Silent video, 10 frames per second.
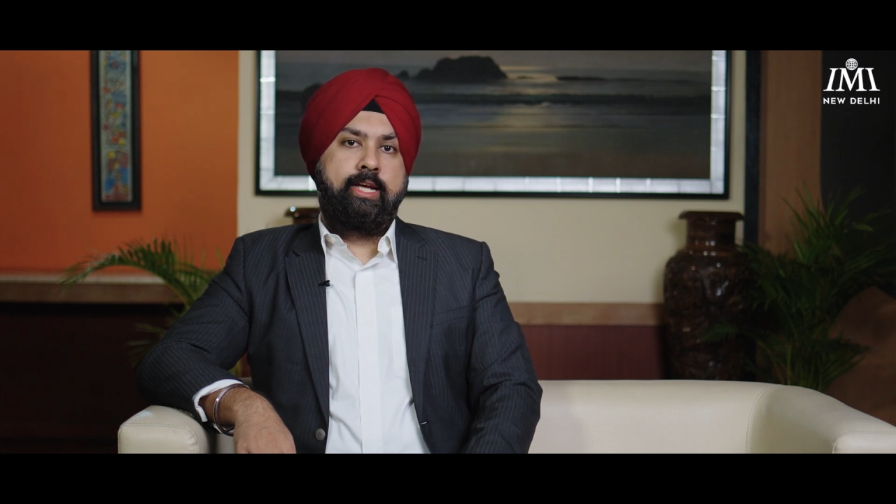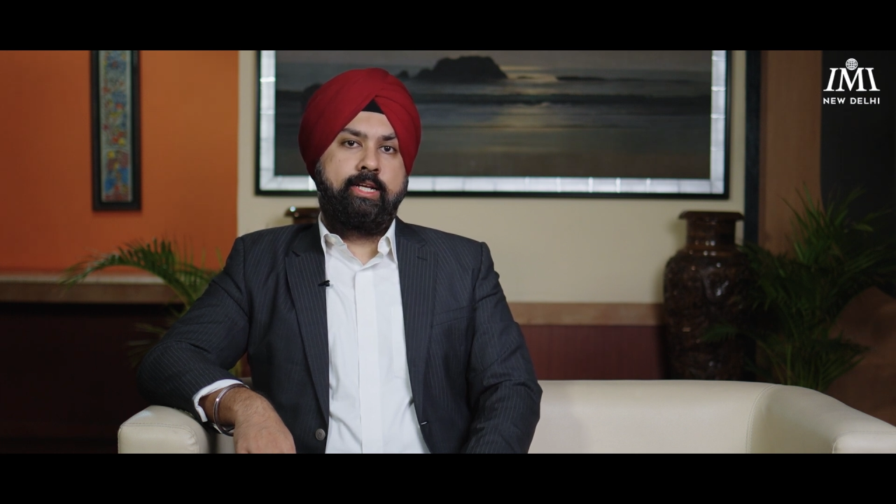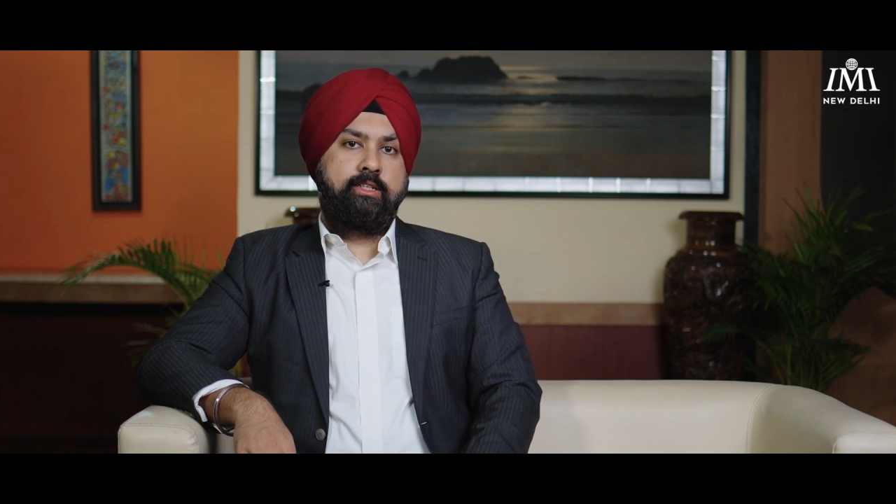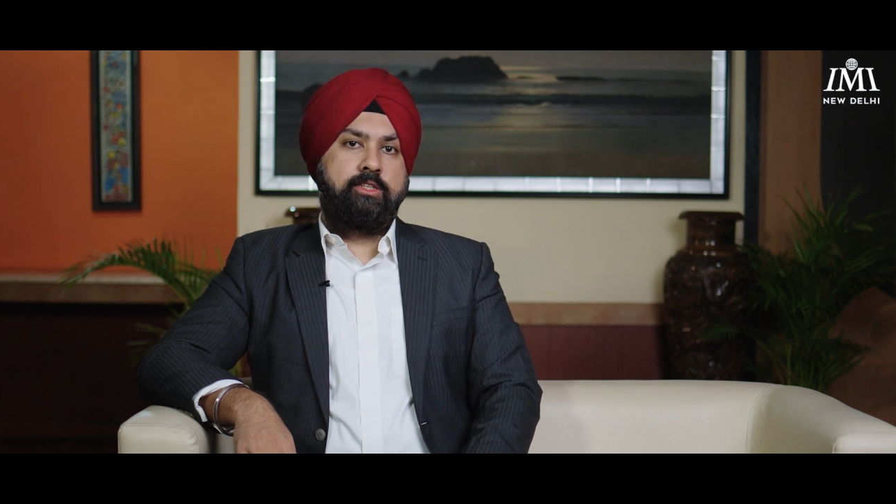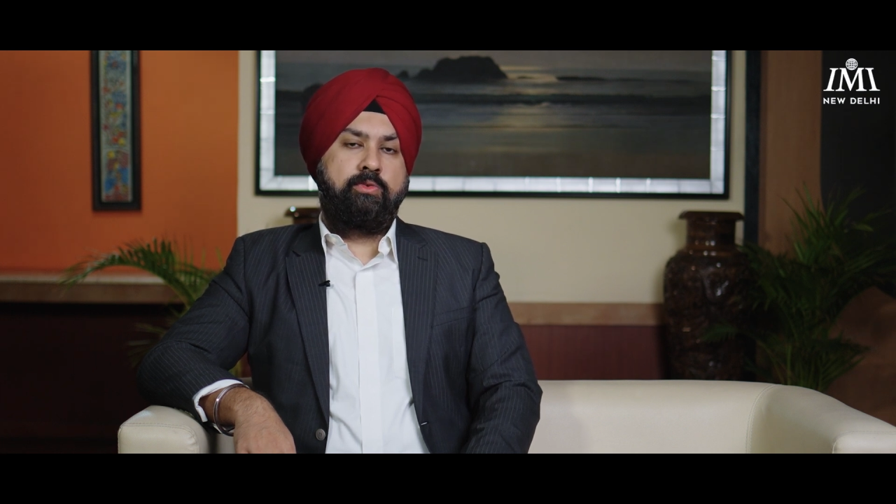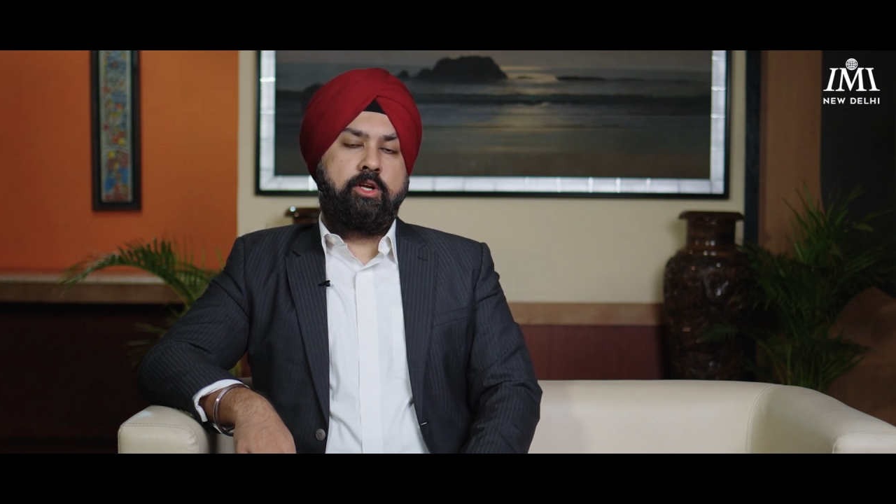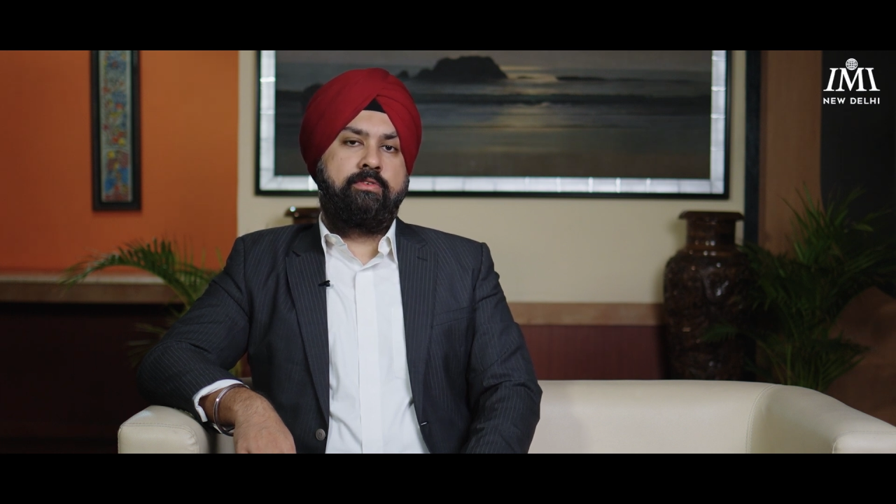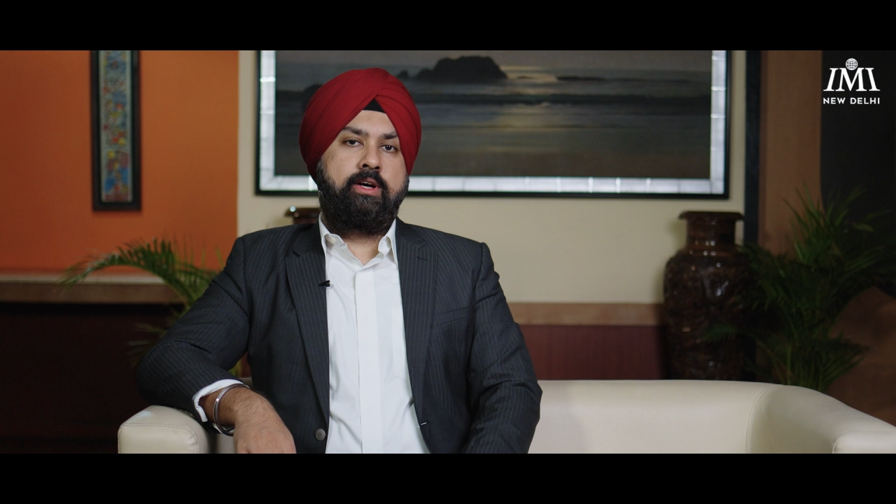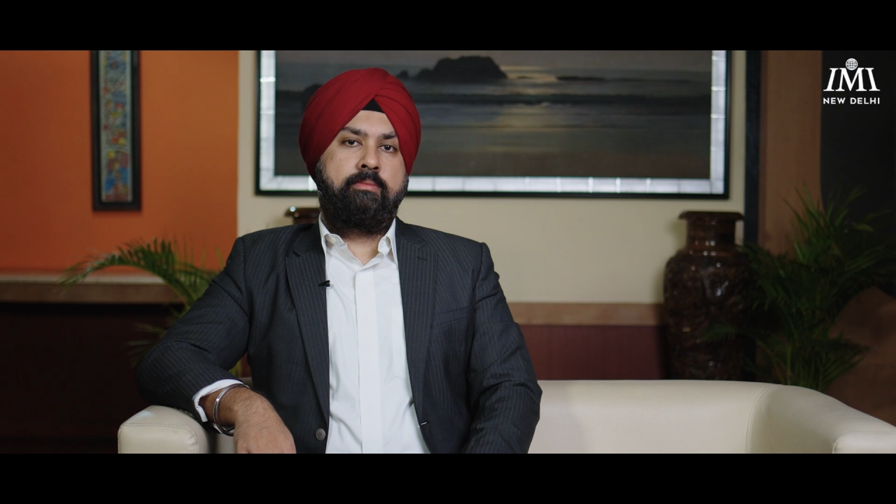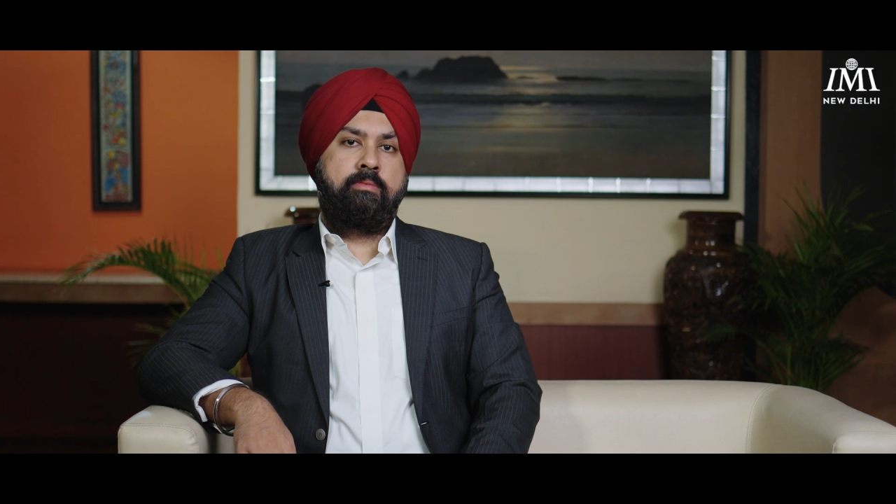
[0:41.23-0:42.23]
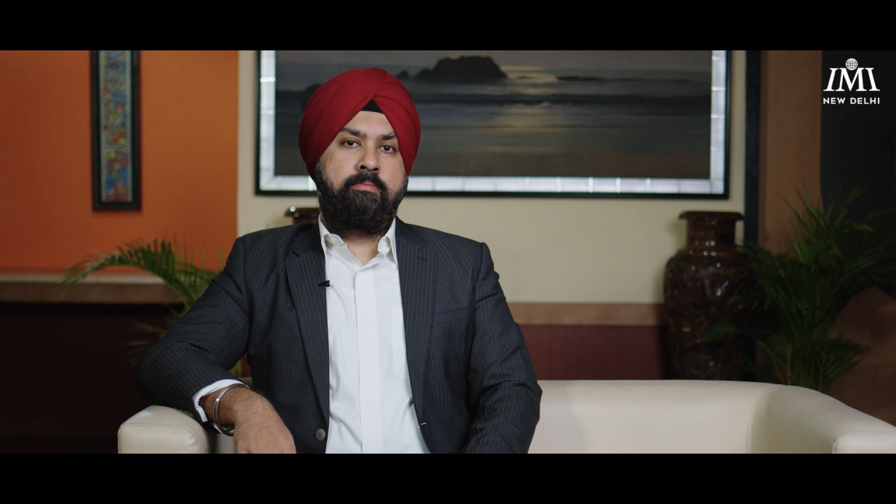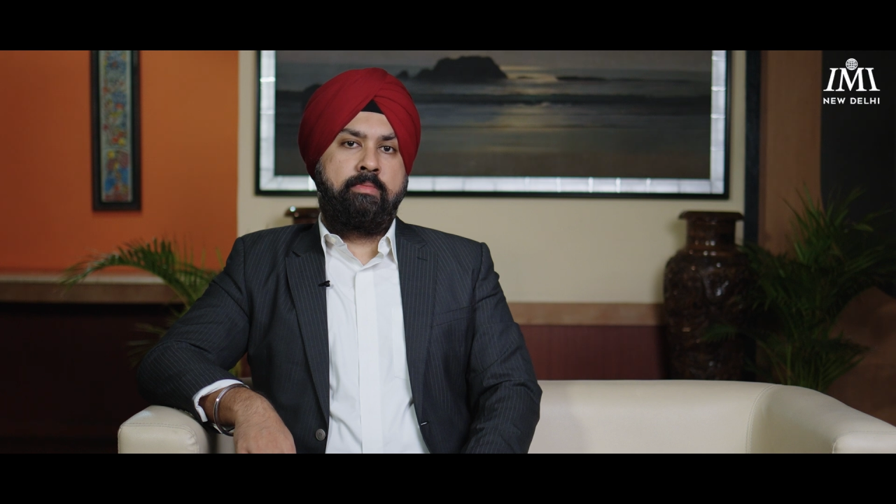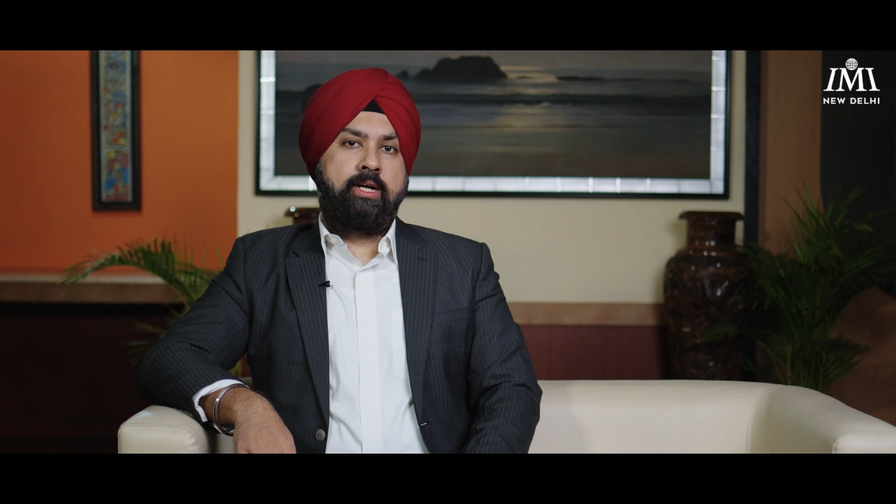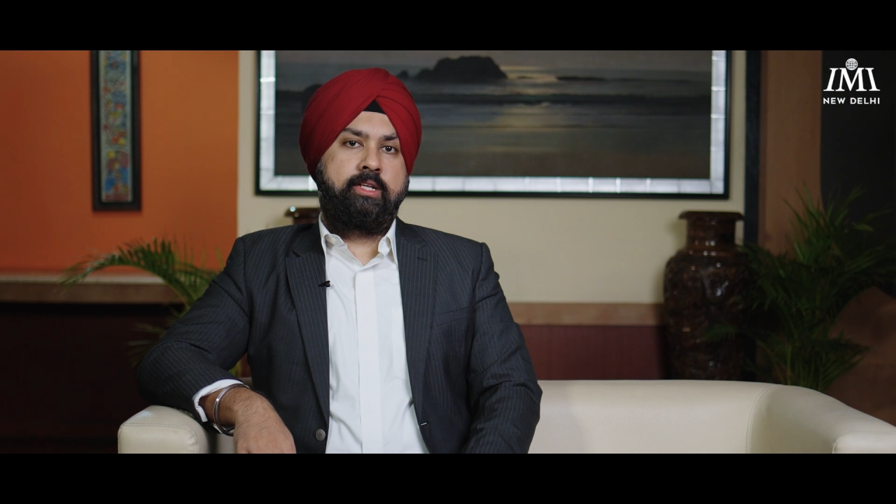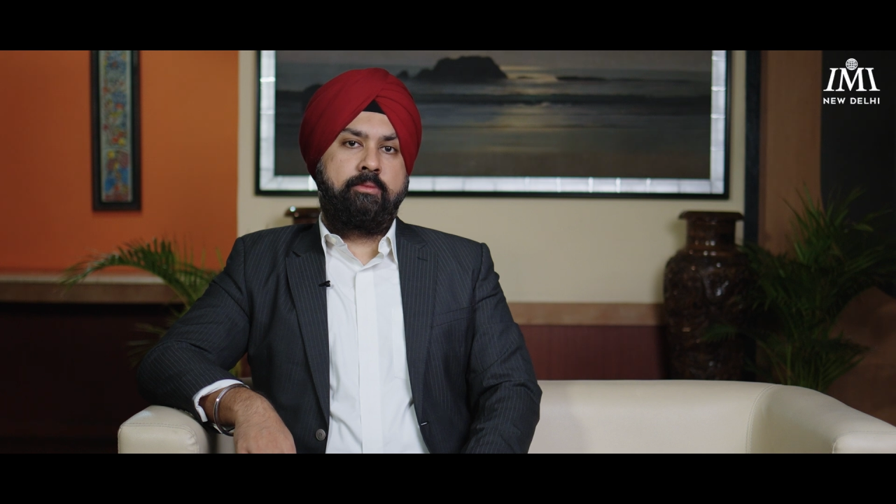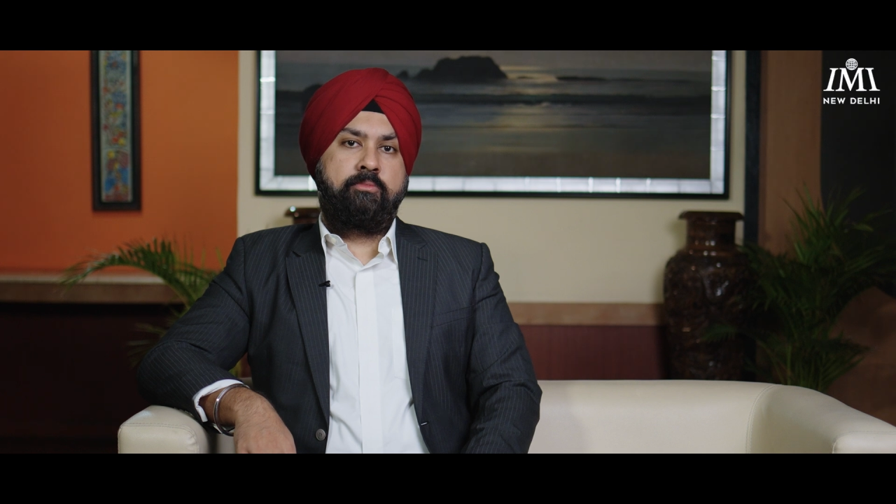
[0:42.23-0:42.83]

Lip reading: it is one of our marketing